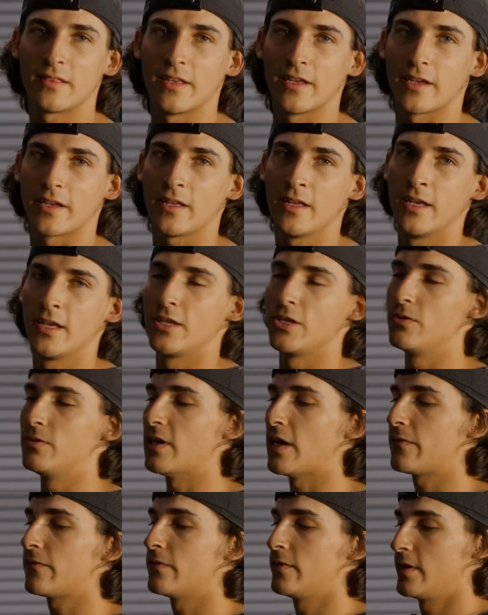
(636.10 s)
thing. You
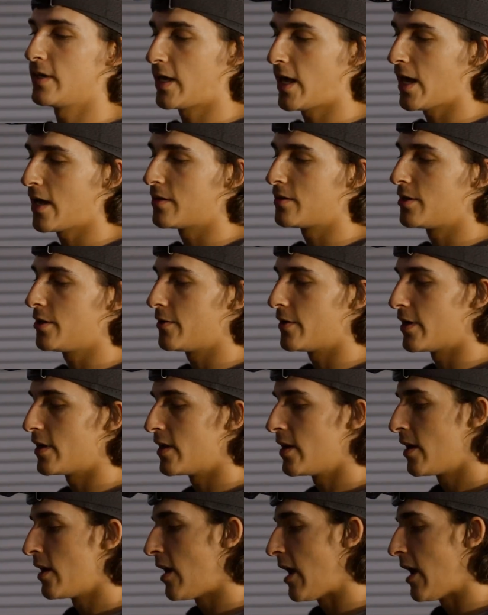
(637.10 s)
definitely can do it.